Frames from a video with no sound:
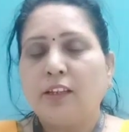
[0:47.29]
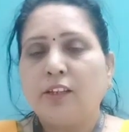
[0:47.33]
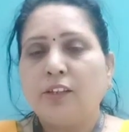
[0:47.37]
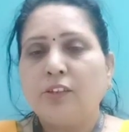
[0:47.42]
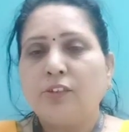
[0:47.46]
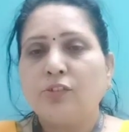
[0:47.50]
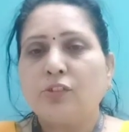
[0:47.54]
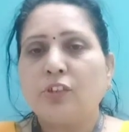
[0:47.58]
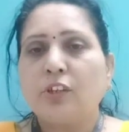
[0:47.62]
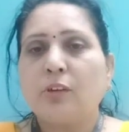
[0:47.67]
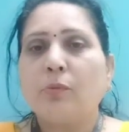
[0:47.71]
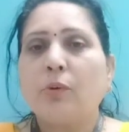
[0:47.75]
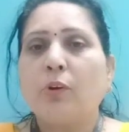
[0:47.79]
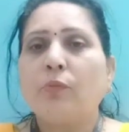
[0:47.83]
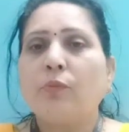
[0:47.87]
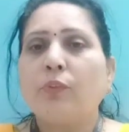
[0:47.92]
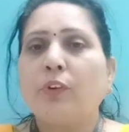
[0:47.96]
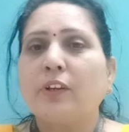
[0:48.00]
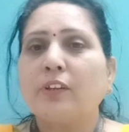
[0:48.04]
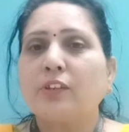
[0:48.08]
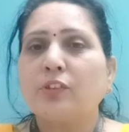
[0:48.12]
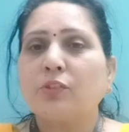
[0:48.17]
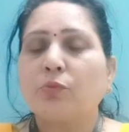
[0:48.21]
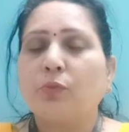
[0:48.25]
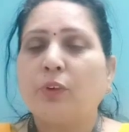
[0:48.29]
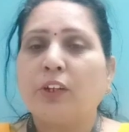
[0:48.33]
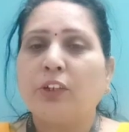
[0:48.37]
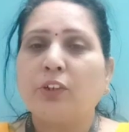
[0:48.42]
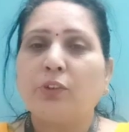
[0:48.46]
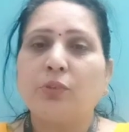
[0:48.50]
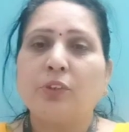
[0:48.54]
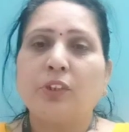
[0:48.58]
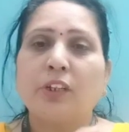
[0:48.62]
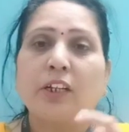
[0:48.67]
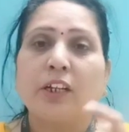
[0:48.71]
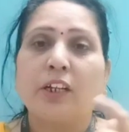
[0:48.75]
Some of us went
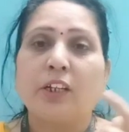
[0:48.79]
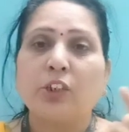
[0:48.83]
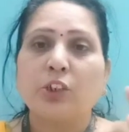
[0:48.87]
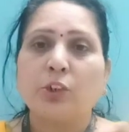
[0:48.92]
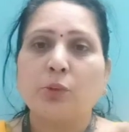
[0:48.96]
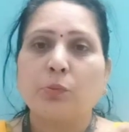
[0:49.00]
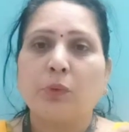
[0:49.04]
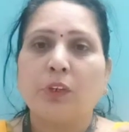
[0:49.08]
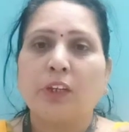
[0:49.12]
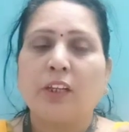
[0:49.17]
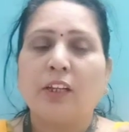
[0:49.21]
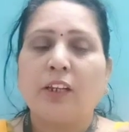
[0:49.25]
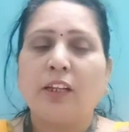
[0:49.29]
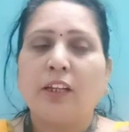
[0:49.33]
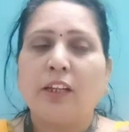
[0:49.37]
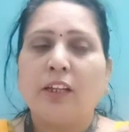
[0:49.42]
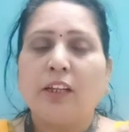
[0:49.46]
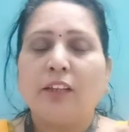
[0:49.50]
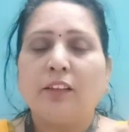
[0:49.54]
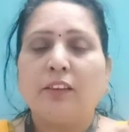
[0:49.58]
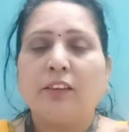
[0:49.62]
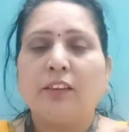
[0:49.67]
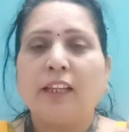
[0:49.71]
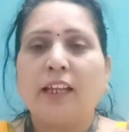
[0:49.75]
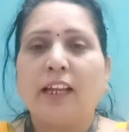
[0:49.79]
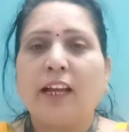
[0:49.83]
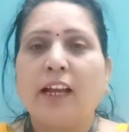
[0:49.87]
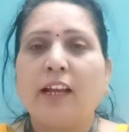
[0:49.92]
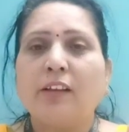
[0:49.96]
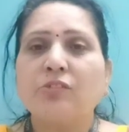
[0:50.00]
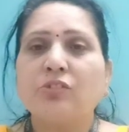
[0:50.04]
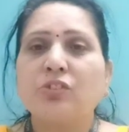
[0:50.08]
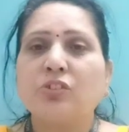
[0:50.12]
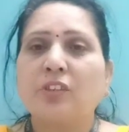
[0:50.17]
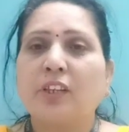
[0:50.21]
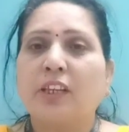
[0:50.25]
to the Kashmir. They
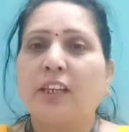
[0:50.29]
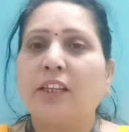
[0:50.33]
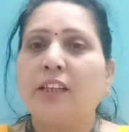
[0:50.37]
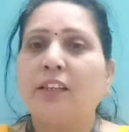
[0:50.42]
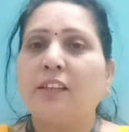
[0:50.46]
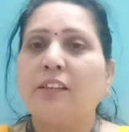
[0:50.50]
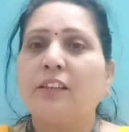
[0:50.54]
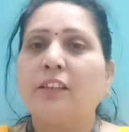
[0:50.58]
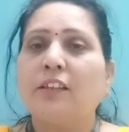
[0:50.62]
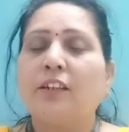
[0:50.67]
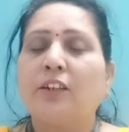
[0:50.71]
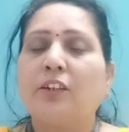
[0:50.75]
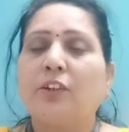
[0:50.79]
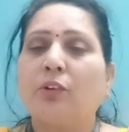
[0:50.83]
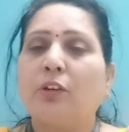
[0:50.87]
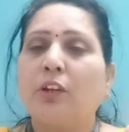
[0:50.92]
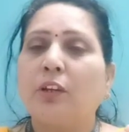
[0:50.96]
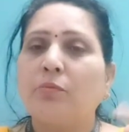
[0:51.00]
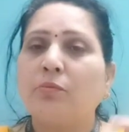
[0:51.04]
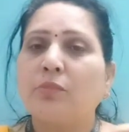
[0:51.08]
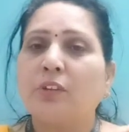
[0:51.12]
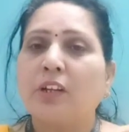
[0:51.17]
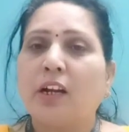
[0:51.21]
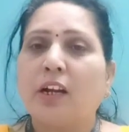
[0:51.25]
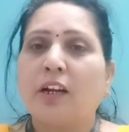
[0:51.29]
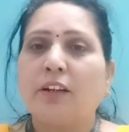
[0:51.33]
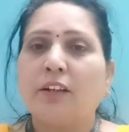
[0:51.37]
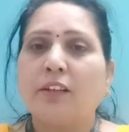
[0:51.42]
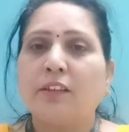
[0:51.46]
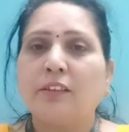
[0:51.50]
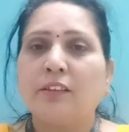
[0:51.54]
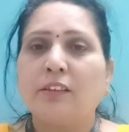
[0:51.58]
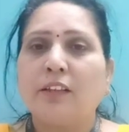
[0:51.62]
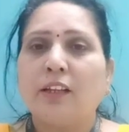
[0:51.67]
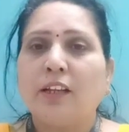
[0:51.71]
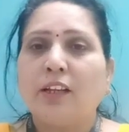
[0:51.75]
have seen the Tulip
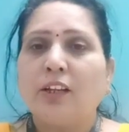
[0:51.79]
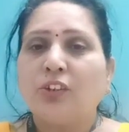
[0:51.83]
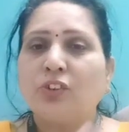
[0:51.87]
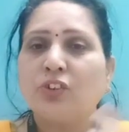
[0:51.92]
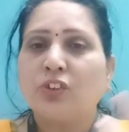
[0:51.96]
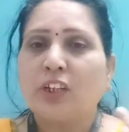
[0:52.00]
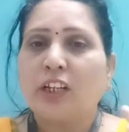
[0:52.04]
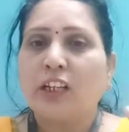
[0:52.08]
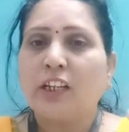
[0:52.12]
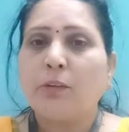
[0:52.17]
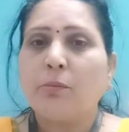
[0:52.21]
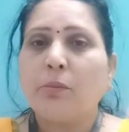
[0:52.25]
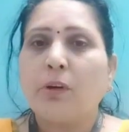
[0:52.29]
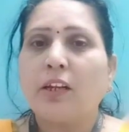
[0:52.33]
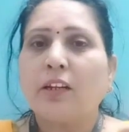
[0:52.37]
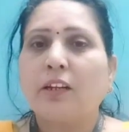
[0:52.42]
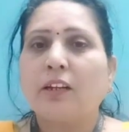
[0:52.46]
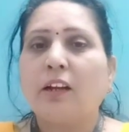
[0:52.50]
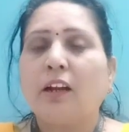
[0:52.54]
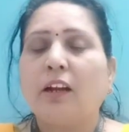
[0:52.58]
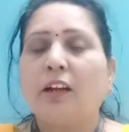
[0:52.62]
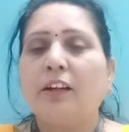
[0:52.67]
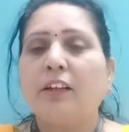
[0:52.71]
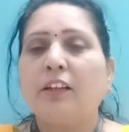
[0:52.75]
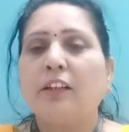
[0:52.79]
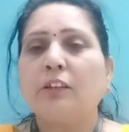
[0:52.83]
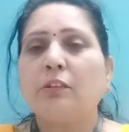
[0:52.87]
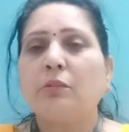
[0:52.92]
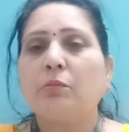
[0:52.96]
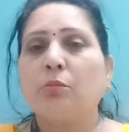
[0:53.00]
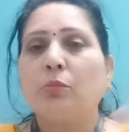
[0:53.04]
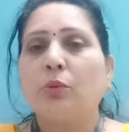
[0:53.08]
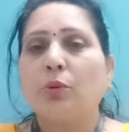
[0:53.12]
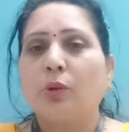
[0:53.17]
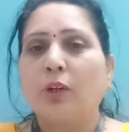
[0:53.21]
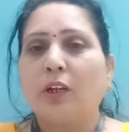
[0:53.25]
Garden, Shalimar Garden,
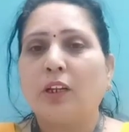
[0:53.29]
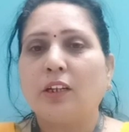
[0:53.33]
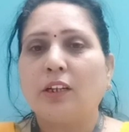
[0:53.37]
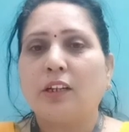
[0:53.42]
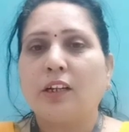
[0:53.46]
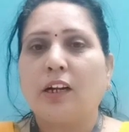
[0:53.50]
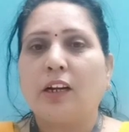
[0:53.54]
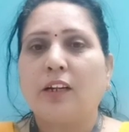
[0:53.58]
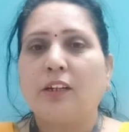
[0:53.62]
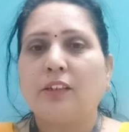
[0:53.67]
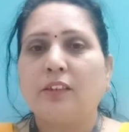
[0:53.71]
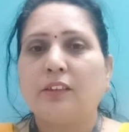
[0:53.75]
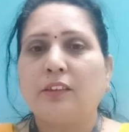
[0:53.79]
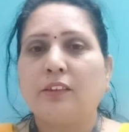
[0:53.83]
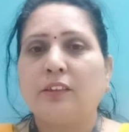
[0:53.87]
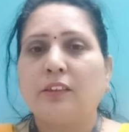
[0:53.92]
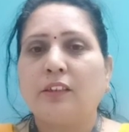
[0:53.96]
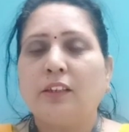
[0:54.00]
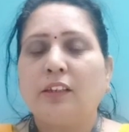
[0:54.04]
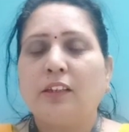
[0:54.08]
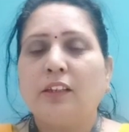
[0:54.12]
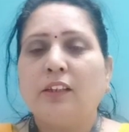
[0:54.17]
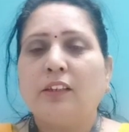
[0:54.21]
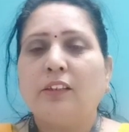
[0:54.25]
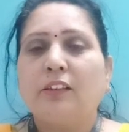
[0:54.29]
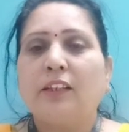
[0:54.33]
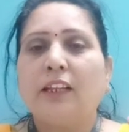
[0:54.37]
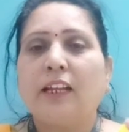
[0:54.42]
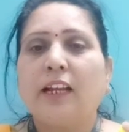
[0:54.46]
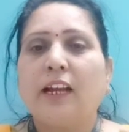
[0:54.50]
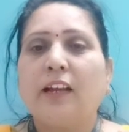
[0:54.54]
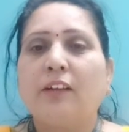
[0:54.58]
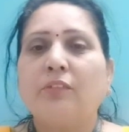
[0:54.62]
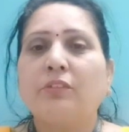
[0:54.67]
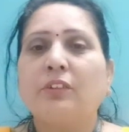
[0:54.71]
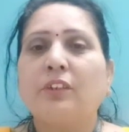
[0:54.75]
Mughal Garden. They
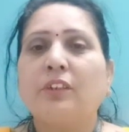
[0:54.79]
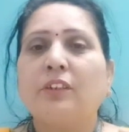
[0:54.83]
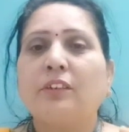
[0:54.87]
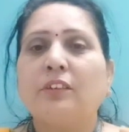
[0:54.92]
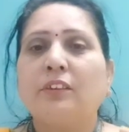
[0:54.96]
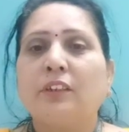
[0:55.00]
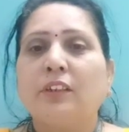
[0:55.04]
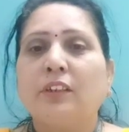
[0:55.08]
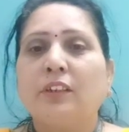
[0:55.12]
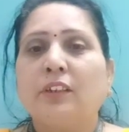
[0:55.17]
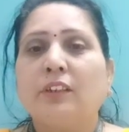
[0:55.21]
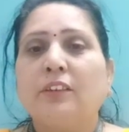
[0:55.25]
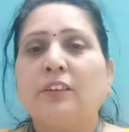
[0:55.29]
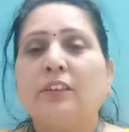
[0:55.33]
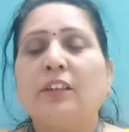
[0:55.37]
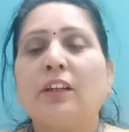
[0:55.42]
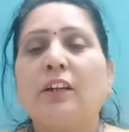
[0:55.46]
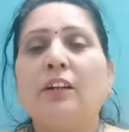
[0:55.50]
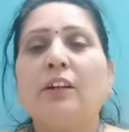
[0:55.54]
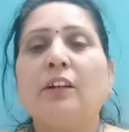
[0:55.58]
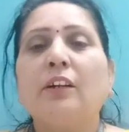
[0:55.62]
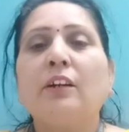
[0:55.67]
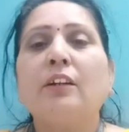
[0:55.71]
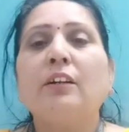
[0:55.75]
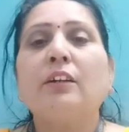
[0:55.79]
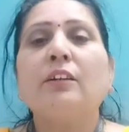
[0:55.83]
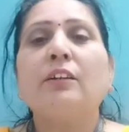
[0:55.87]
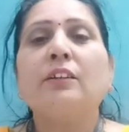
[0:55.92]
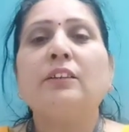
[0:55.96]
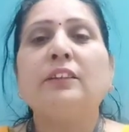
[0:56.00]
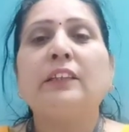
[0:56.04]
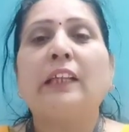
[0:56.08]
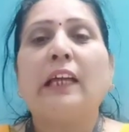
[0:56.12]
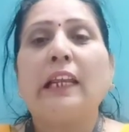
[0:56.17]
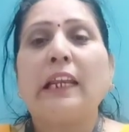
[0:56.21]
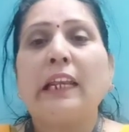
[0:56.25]
have done the
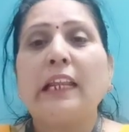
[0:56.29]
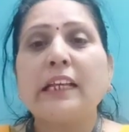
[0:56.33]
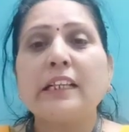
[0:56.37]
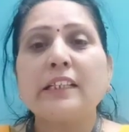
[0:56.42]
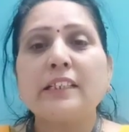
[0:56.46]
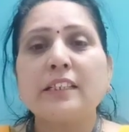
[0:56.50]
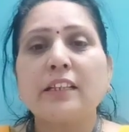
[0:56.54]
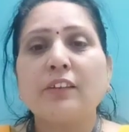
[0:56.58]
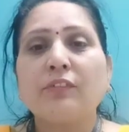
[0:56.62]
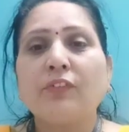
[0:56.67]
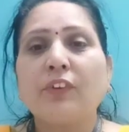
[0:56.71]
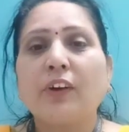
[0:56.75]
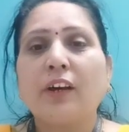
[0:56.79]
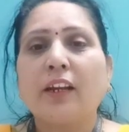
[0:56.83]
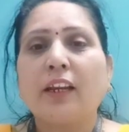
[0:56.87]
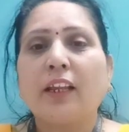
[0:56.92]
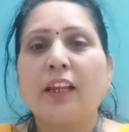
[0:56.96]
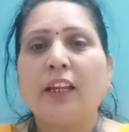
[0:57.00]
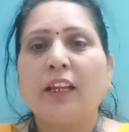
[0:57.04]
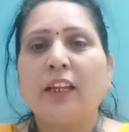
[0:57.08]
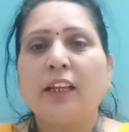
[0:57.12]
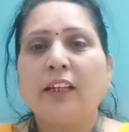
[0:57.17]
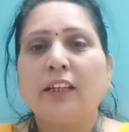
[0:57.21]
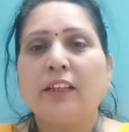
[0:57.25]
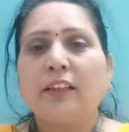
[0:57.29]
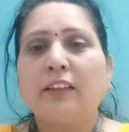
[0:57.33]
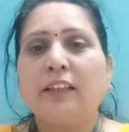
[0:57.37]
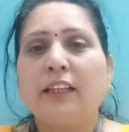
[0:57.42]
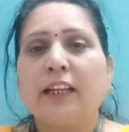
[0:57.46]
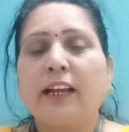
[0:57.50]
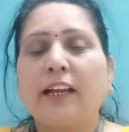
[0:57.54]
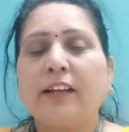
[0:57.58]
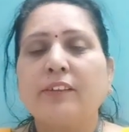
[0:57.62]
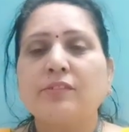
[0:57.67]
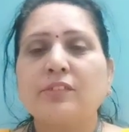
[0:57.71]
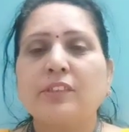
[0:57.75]
Dal Lake Safari. They
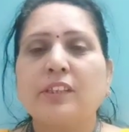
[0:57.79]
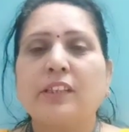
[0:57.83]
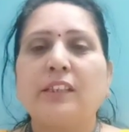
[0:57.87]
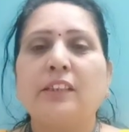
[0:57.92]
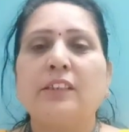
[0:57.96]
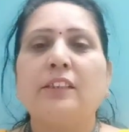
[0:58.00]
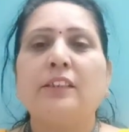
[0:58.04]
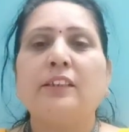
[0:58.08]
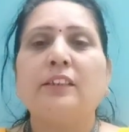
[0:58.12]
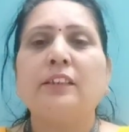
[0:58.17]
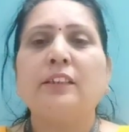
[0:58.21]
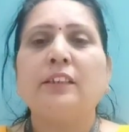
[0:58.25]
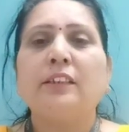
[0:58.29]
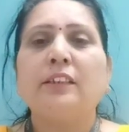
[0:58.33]
have seen the